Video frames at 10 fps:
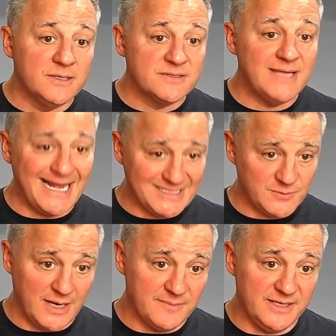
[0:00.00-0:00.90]
That's
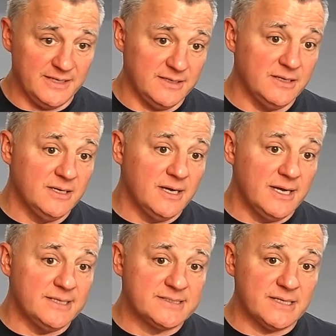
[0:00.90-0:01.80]
what I mean.
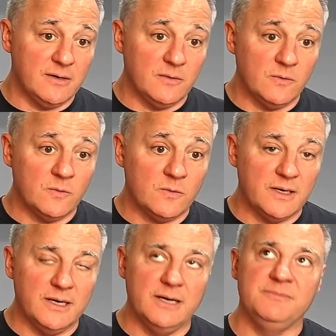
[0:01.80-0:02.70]
And so
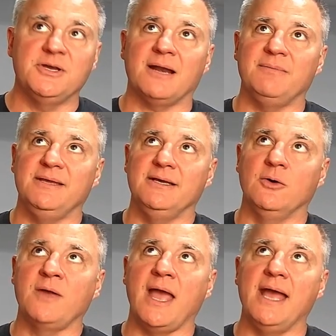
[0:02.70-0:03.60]
you got to be
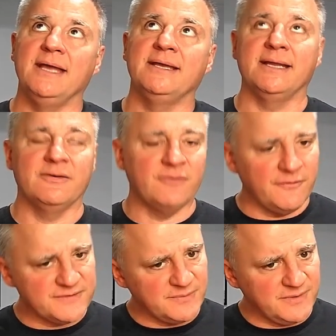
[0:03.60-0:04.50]
okay getting
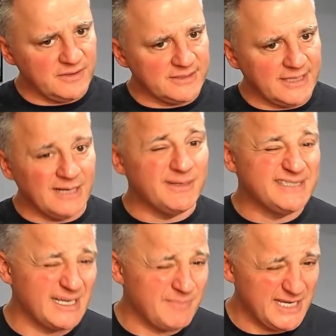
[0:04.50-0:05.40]
involved with something like that. And it might
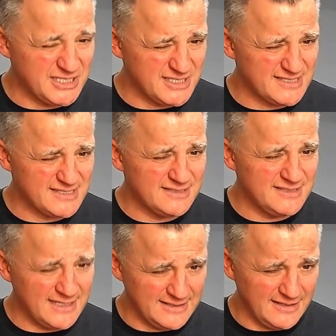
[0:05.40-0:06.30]
take patience
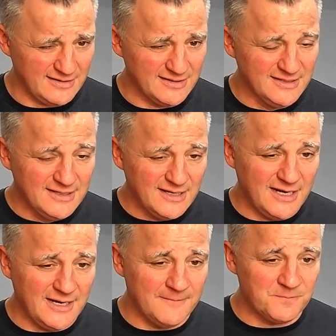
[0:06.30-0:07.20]
to get there.
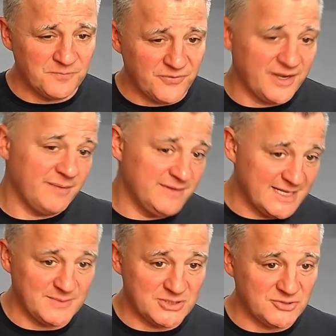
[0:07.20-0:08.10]
Forgive me,
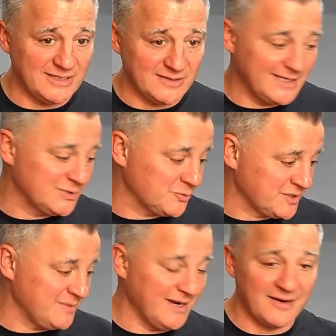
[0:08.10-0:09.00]
that's my Trenton landlord
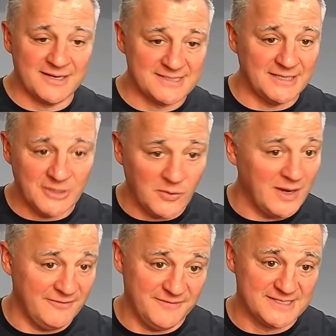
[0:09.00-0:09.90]
coming out because I know
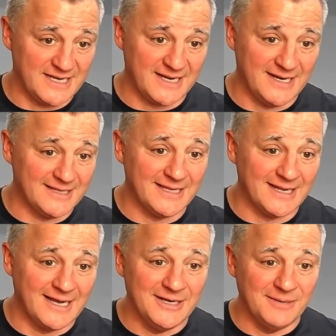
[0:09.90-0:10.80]
how to fix that kind of
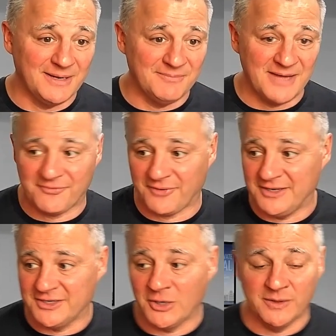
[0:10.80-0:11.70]
thing. I'm not afraid
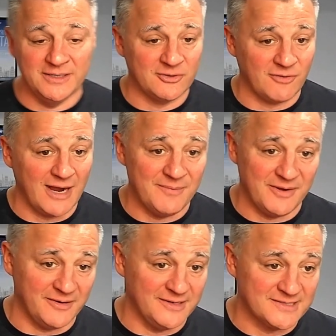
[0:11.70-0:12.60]
to go into crime
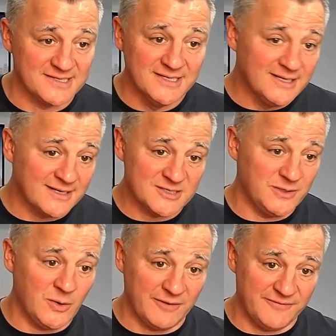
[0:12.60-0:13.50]
areas because we
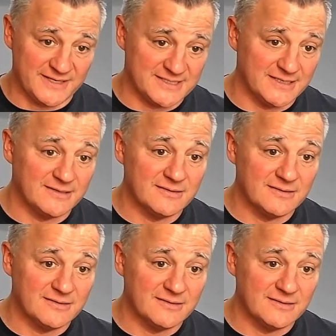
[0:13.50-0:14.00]
know how to fix it.